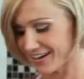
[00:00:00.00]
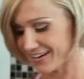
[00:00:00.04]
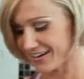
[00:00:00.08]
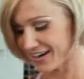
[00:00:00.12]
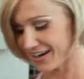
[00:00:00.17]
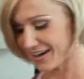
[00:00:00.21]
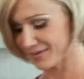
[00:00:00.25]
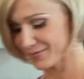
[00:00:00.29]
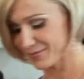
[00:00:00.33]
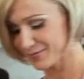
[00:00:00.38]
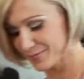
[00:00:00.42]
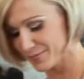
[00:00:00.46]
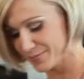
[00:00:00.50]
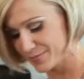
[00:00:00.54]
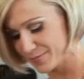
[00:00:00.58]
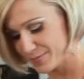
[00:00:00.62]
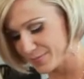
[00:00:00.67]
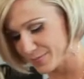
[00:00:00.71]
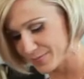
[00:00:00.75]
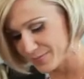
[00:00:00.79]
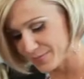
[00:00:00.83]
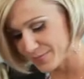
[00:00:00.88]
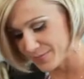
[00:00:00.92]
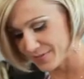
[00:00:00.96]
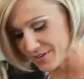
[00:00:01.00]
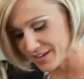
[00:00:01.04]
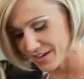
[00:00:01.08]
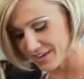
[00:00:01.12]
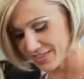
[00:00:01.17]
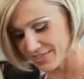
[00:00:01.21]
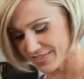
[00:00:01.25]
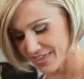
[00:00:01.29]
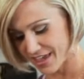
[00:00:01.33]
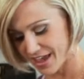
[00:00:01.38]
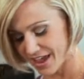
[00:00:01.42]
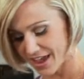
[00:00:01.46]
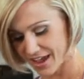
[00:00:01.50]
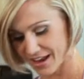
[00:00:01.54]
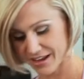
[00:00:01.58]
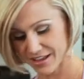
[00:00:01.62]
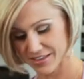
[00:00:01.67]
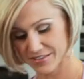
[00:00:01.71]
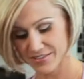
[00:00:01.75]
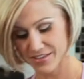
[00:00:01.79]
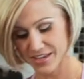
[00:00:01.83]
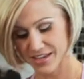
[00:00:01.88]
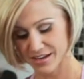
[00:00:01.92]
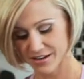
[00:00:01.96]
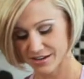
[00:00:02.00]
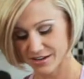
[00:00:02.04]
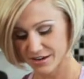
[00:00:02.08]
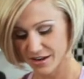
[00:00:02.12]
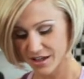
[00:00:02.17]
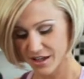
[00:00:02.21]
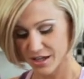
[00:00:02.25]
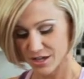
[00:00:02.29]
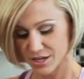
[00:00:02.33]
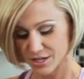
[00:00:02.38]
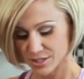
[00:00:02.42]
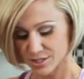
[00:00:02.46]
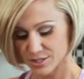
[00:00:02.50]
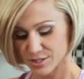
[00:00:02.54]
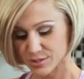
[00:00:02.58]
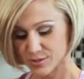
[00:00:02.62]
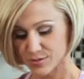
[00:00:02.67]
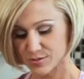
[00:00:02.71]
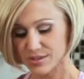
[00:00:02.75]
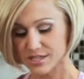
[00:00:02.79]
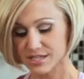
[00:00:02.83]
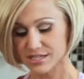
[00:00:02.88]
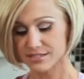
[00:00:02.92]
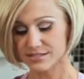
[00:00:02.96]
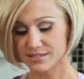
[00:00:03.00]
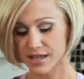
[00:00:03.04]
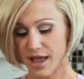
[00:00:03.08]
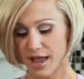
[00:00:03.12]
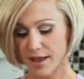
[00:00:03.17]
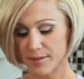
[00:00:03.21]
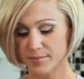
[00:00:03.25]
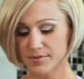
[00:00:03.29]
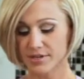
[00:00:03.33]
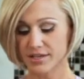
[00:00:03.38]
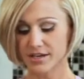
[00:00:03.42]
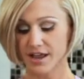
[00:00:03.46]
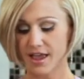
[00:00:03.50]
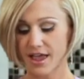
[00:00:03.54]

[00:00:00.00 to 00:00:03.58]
right, we got that. And then to this, I'm gonna